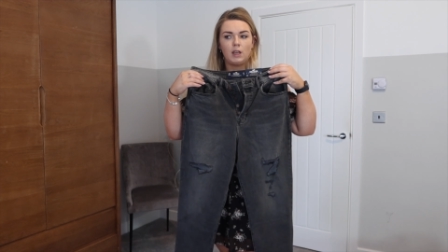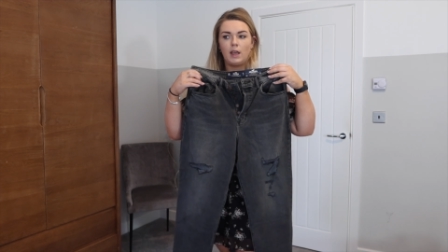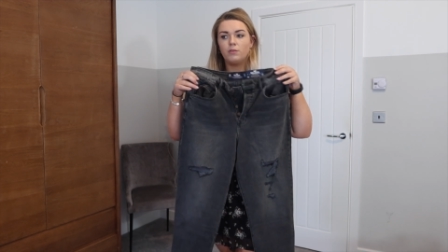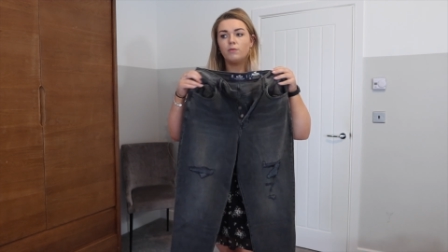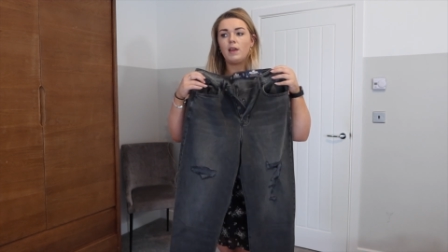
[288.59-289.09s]

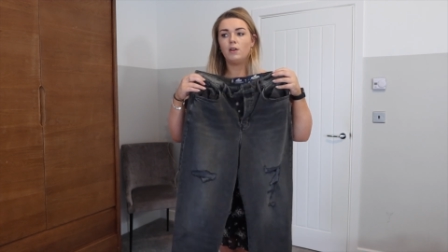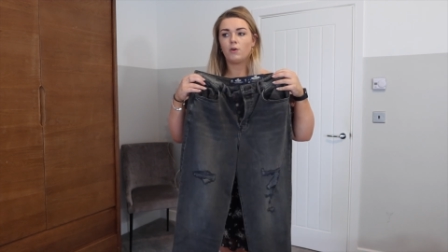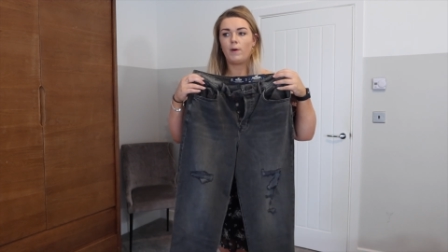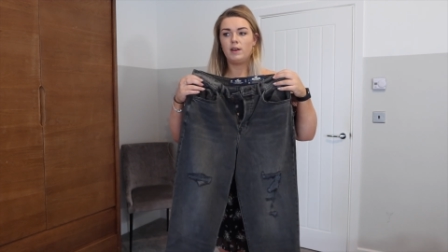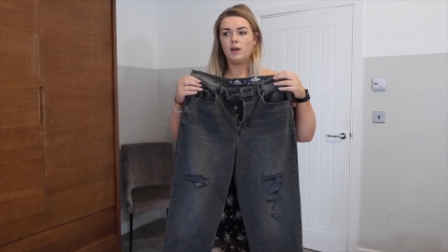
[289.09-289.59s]
I thought they
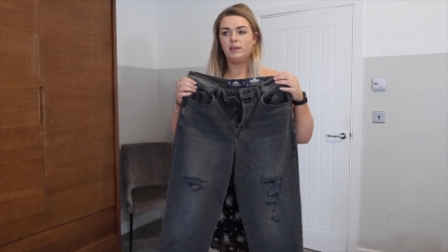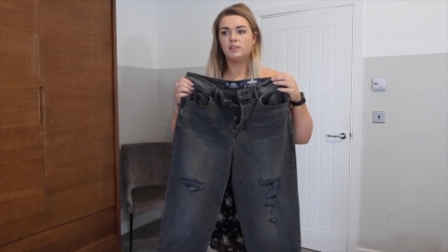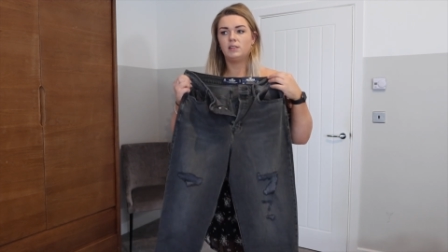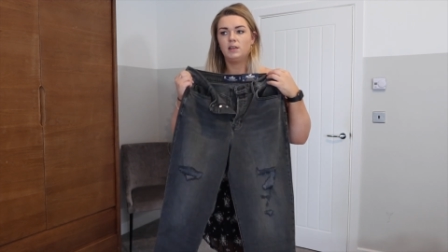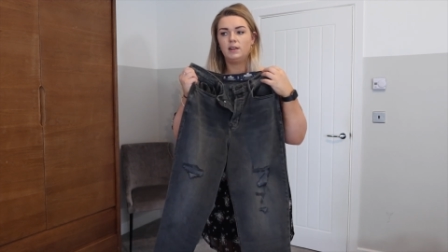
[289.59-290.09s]
looked quite
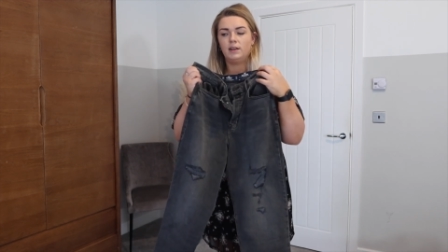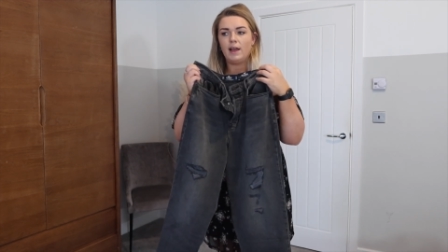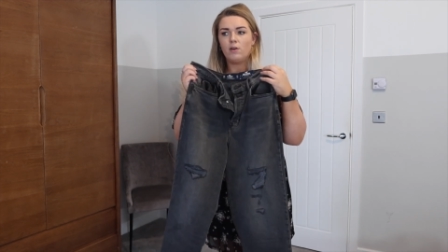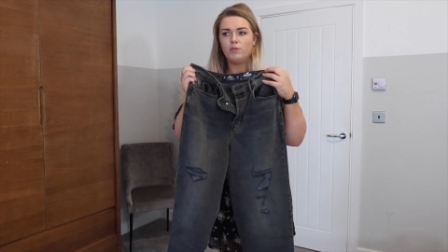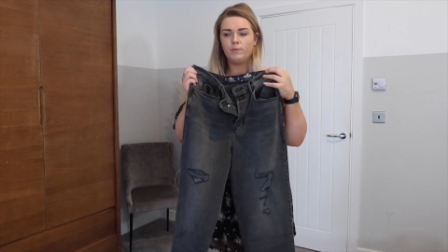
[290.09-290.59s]
nice. The
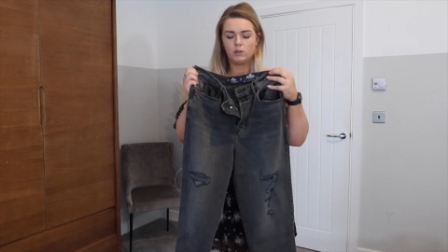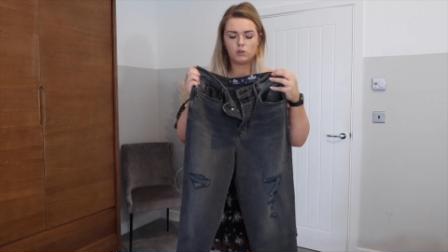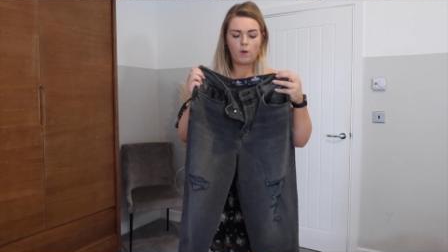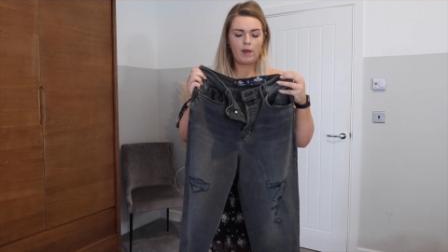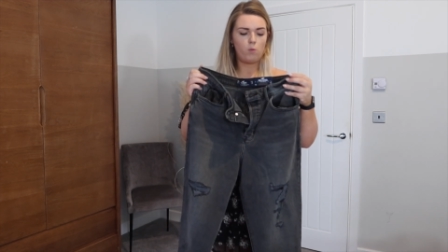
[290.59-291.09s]
leg on them looks
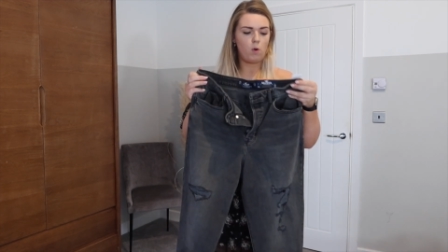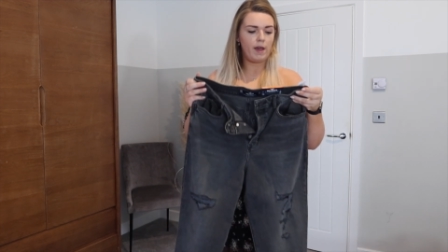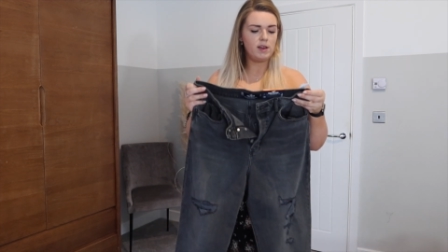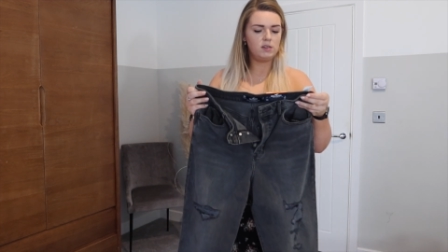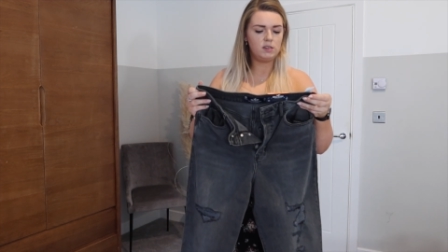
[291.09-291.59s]
quite
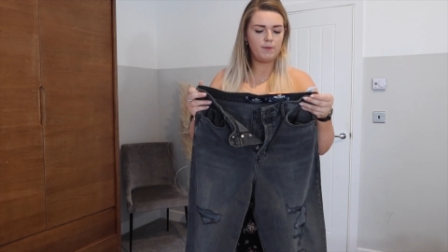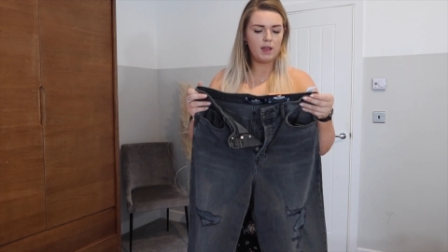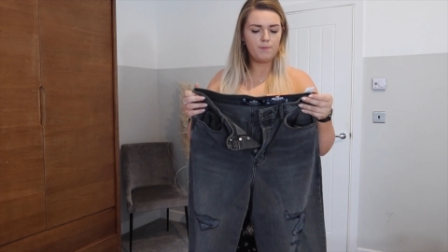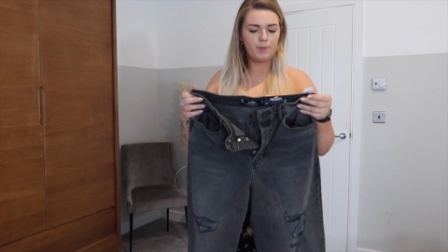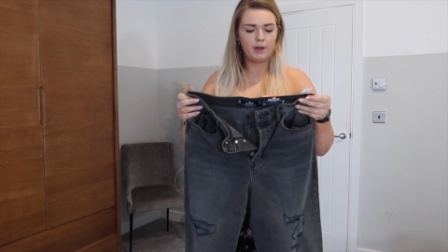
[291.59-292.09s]
wide to
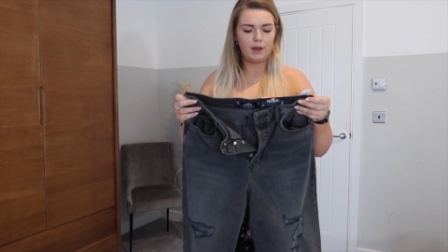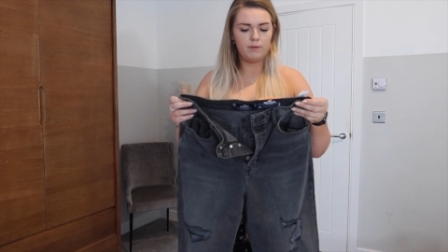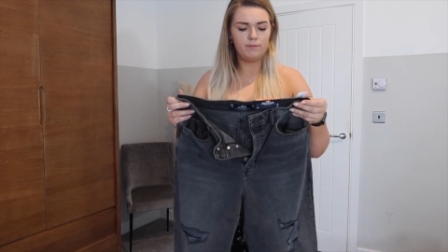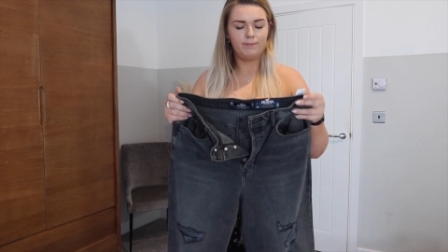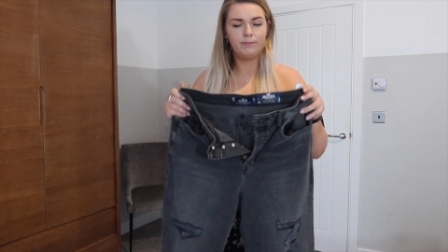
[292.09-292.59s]
me,
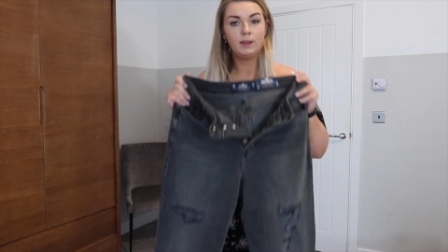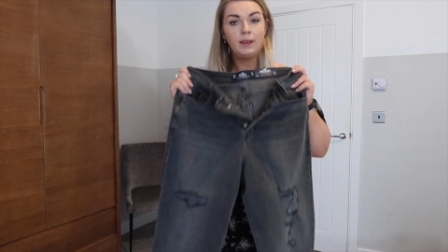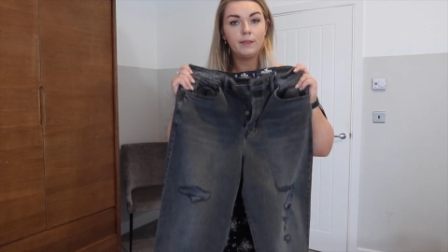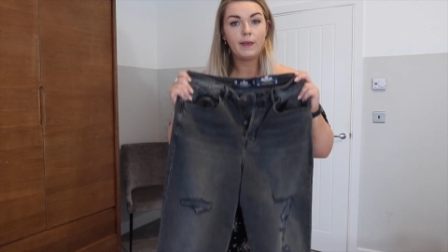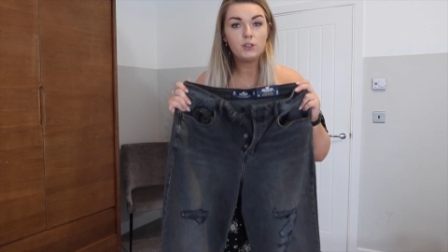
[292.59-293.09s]
but
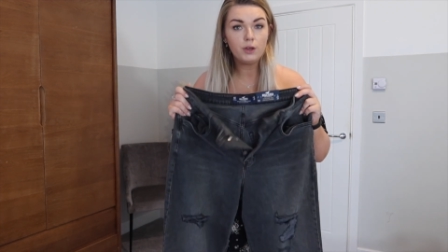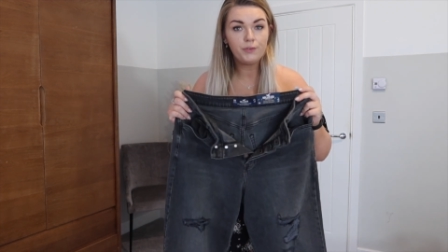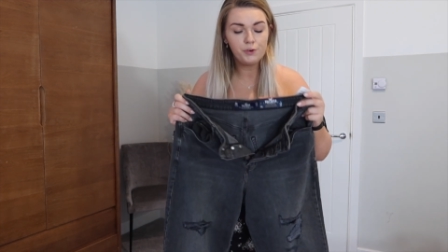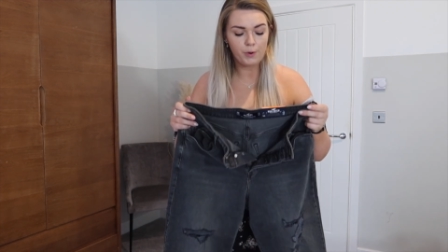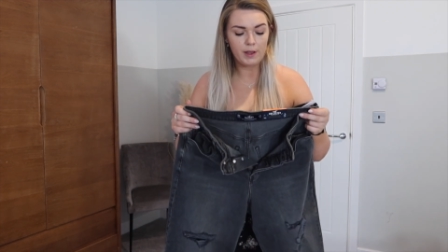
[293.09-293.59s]
they do
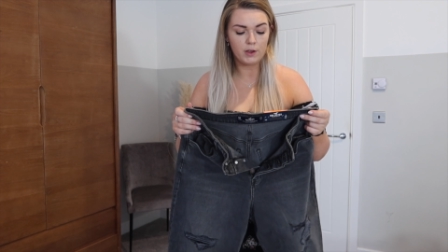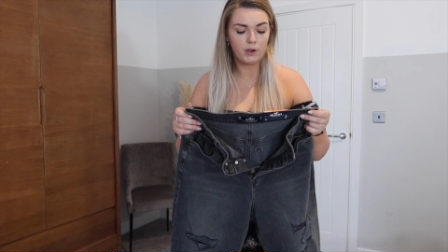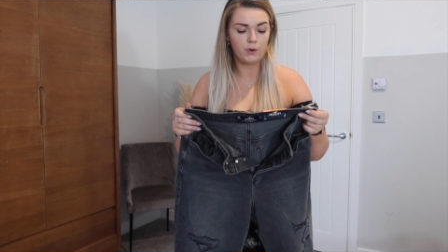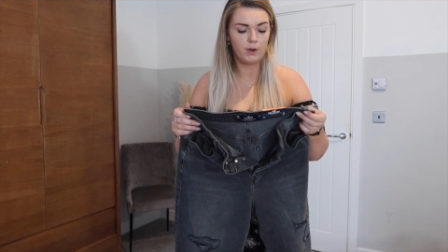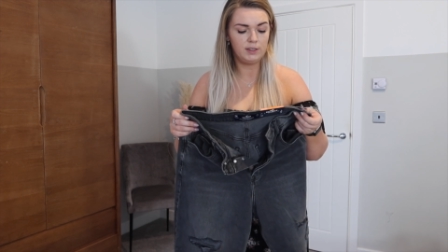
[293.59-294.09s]
feel quite
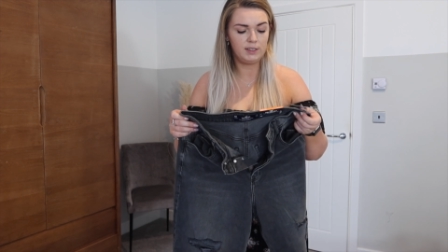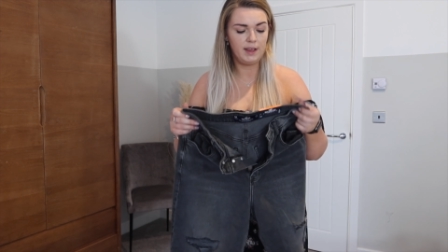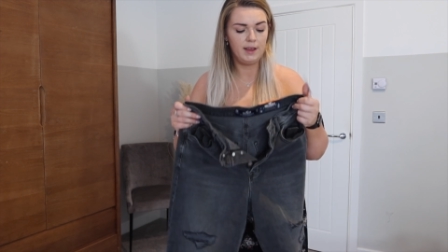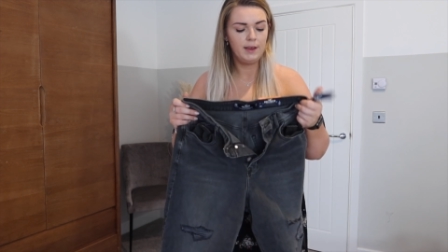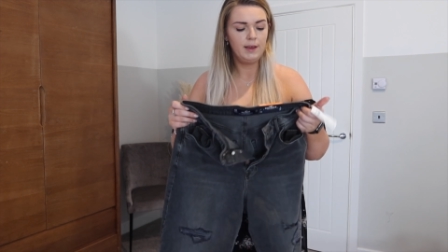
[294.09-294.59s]
good
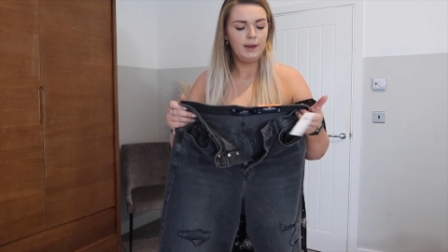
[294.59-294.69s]
quality.